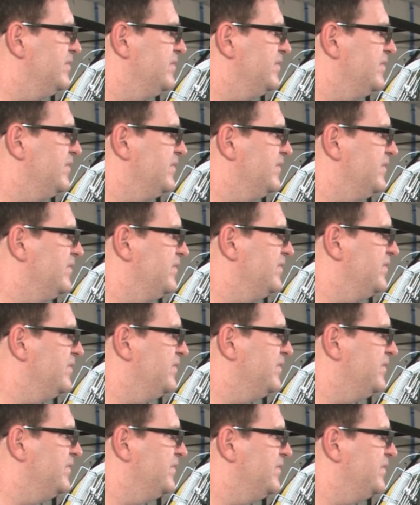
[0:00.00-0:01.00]

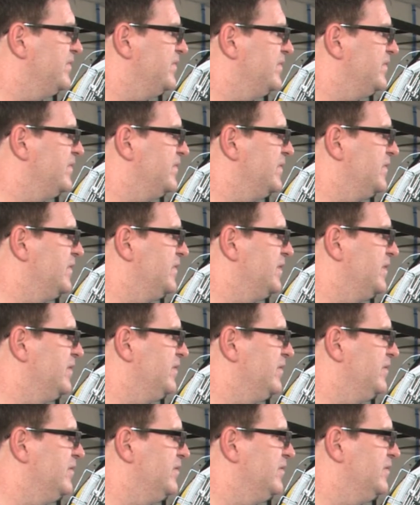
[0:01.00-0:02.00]

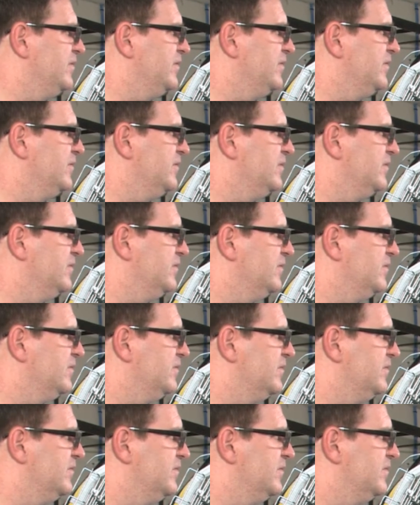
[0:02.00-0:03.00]

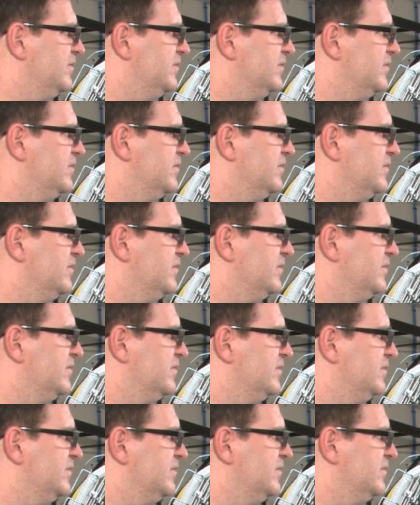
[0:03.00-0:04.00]

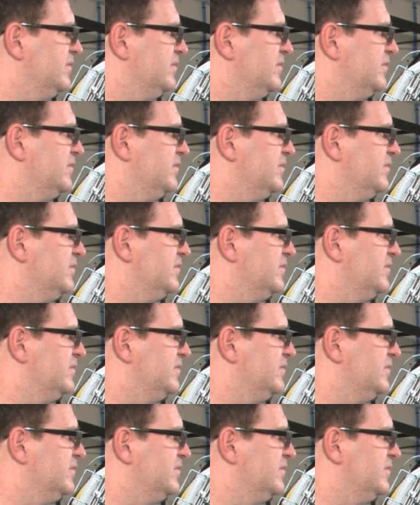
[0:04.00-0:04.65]
The person shown says nothing.